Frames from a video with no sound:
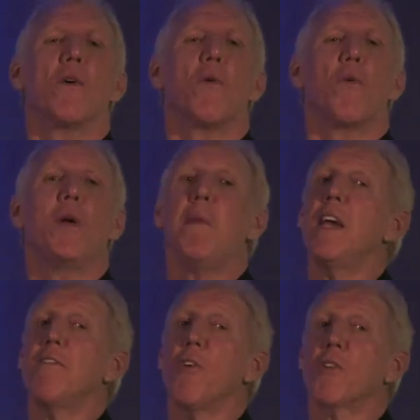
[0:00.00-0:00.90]
We may
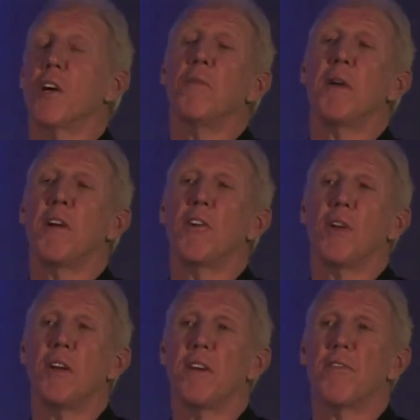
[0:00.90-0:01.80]
have all come here
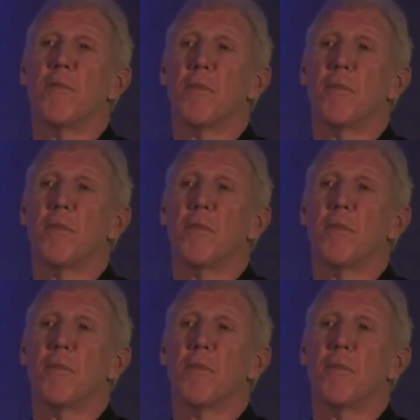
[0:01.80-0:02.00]
in different